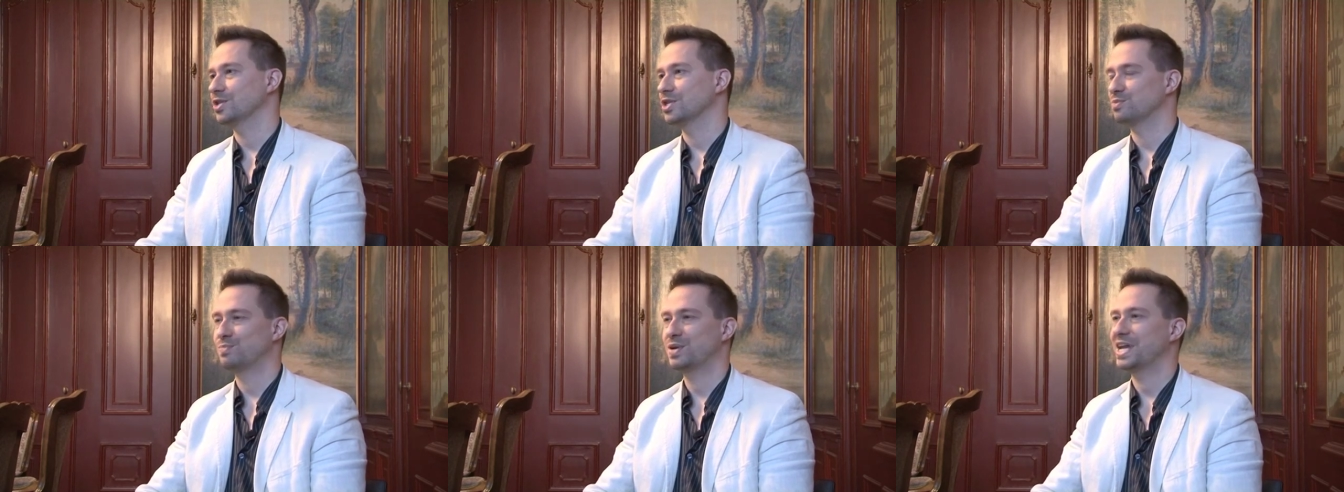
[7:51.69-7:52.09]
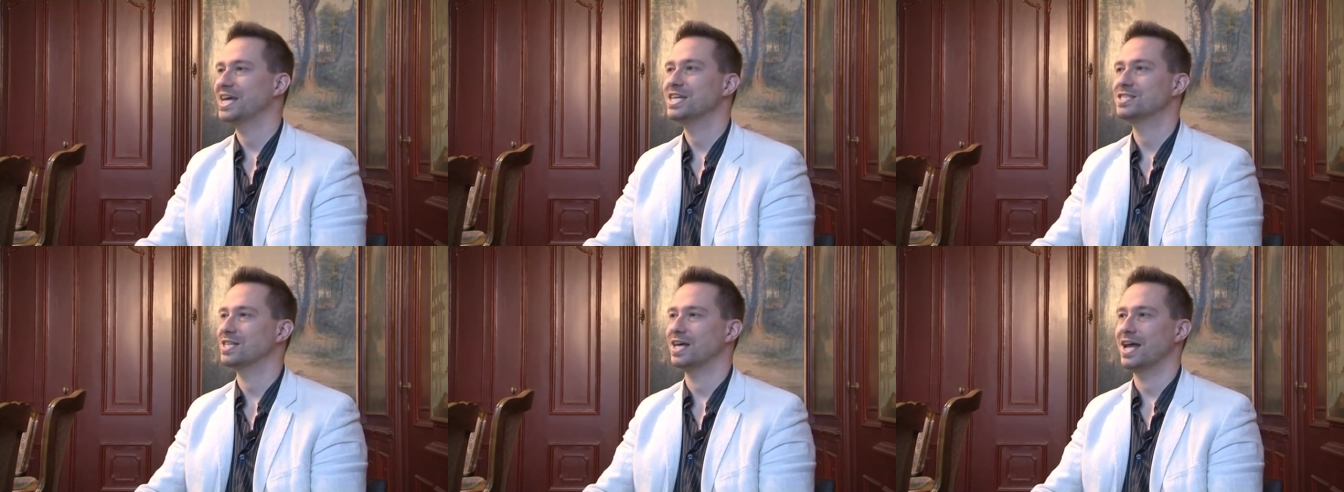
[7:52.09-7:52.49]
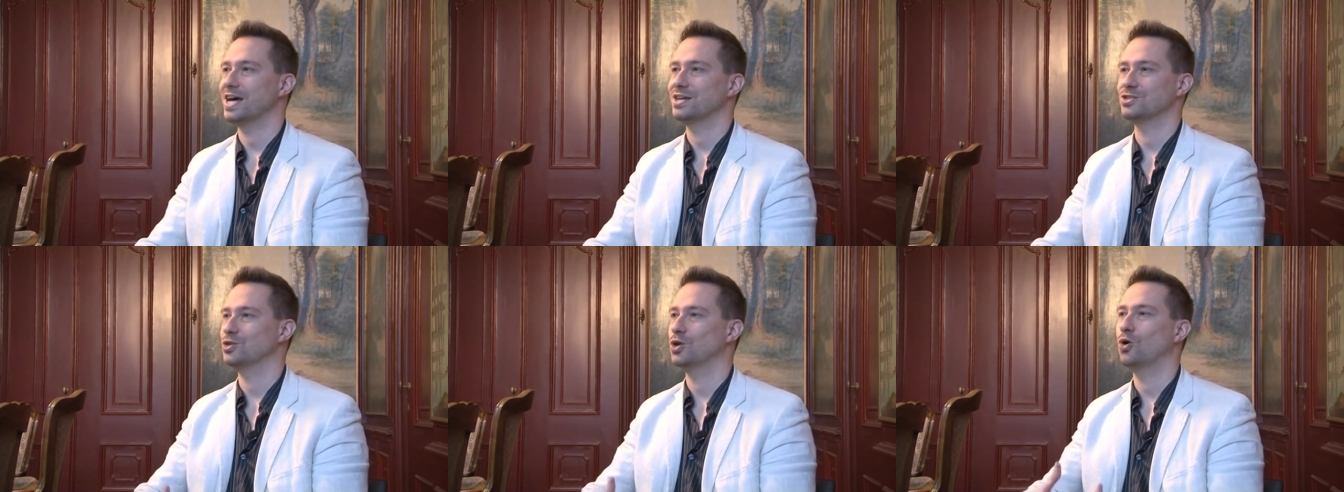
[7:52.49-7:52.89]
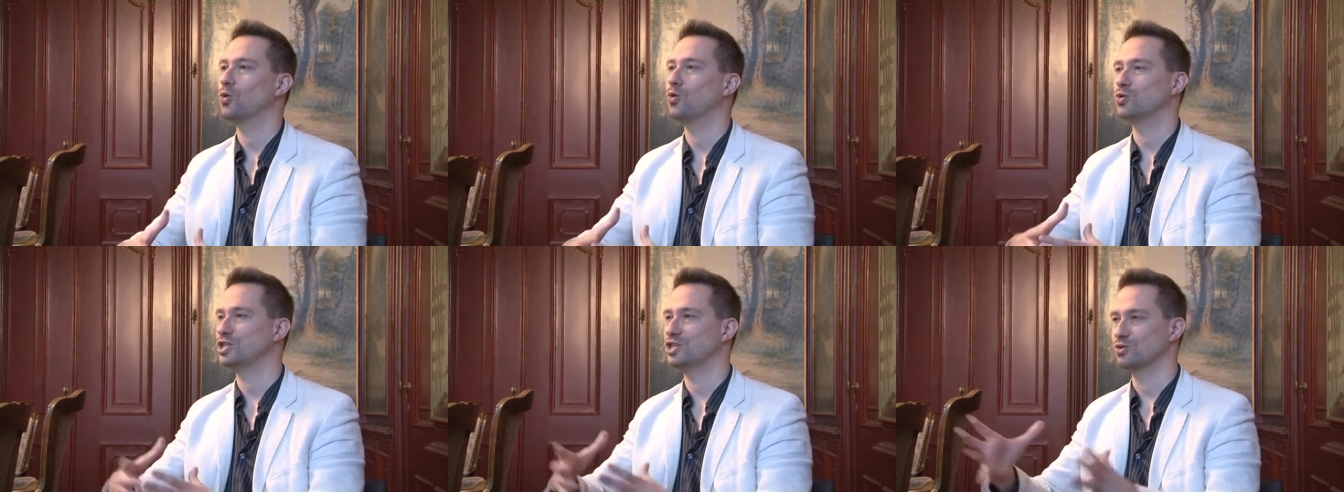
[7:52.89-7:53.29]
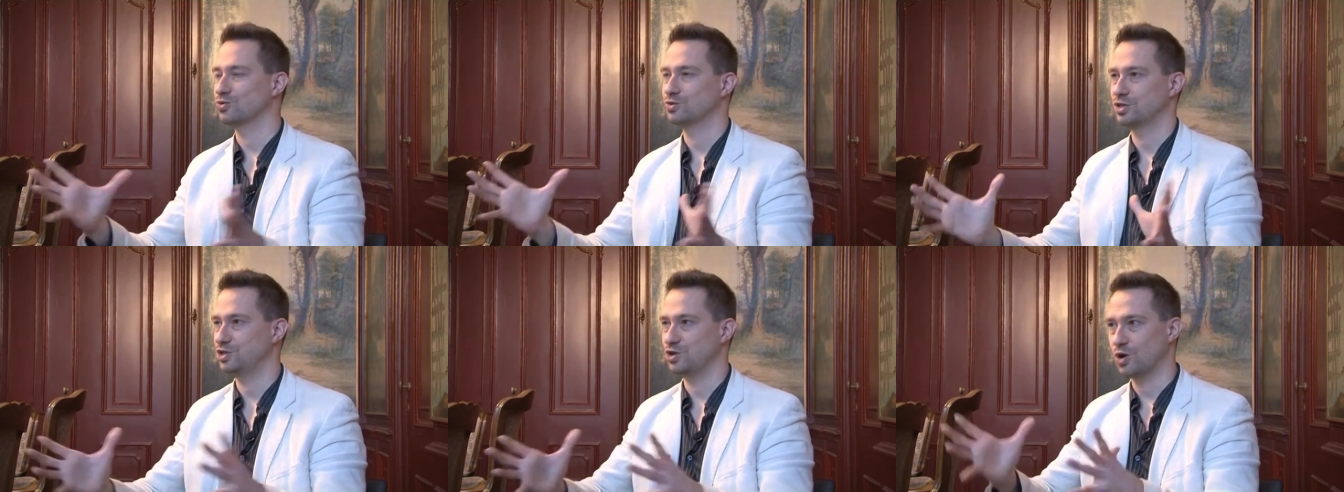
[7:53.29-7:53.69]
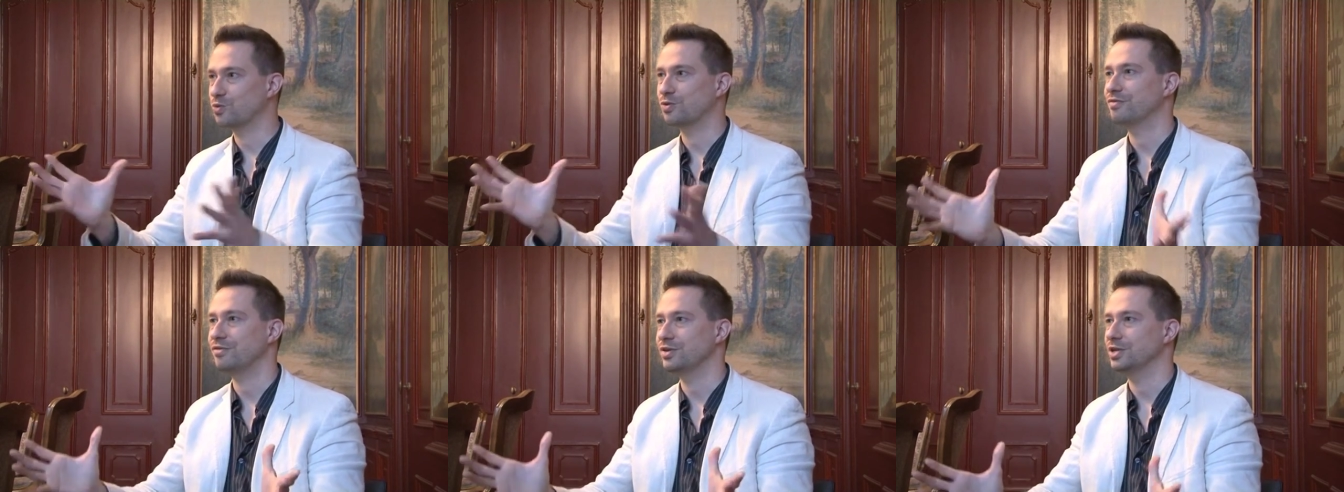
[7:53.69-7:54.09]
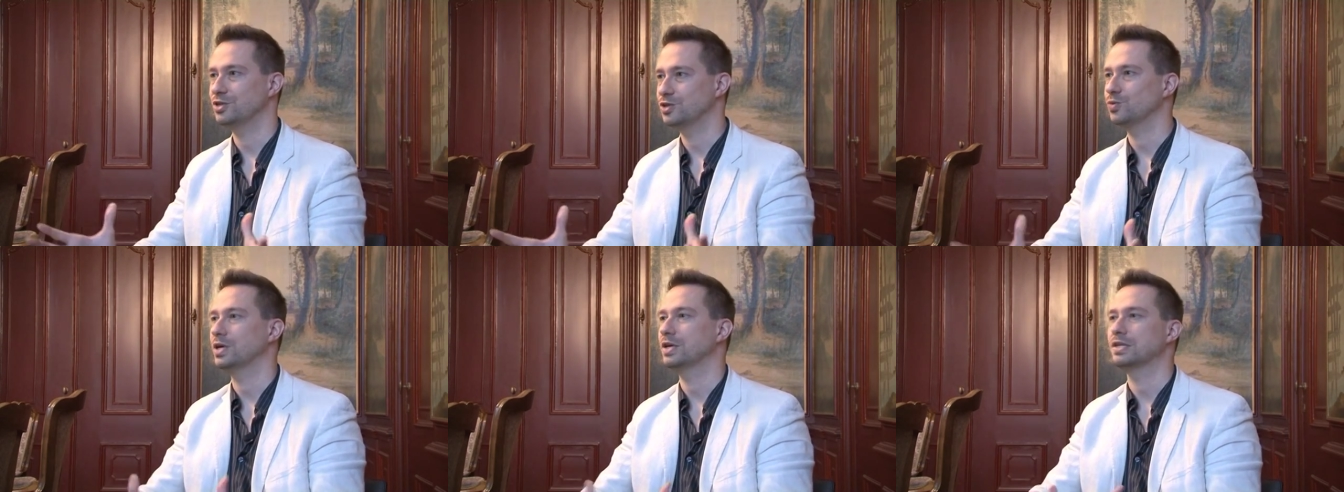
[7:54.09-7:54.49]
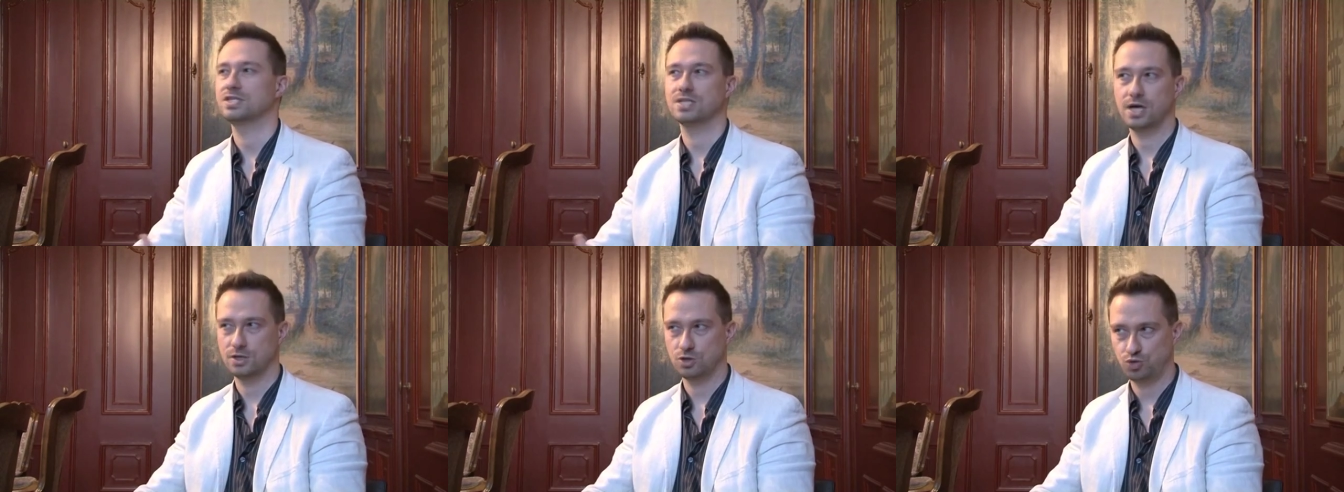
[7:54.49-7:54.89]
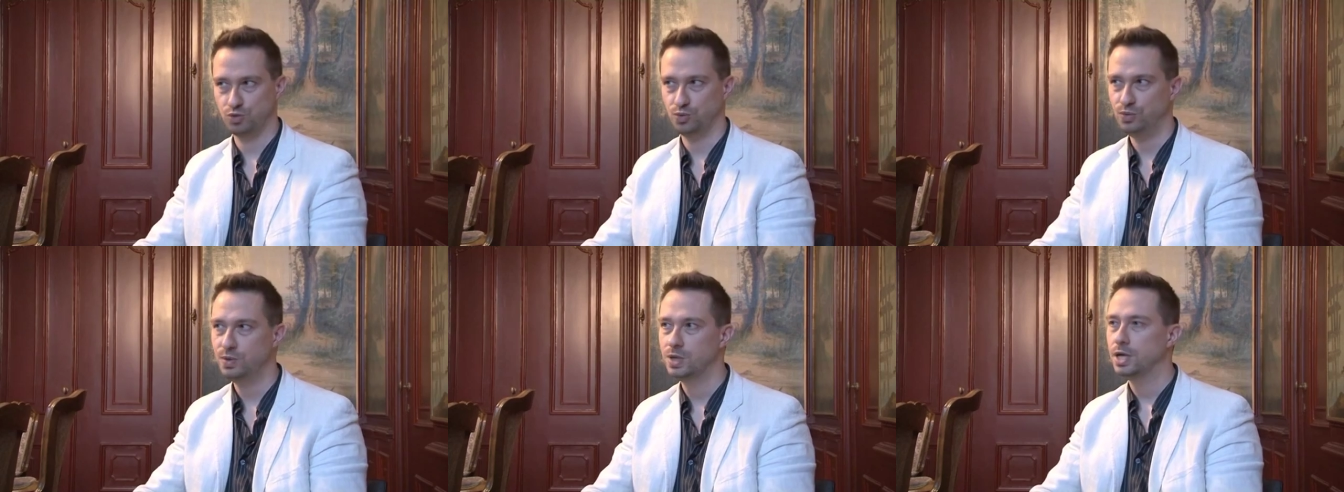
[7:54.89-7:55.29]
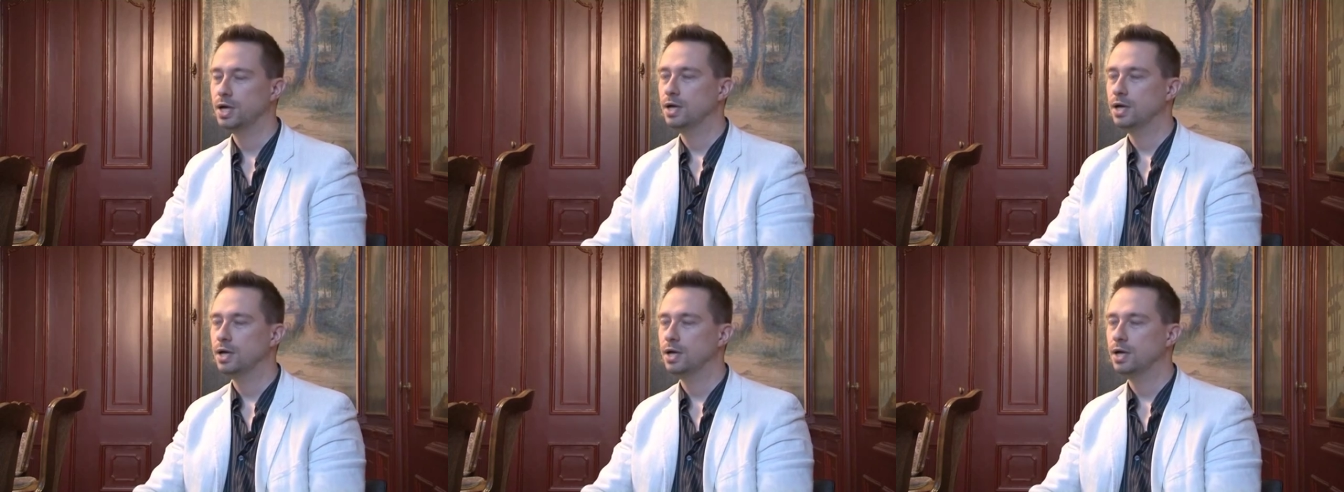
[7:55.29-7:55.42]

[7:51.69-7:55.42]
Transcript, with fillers: this place that has no ge- geography to it is not true.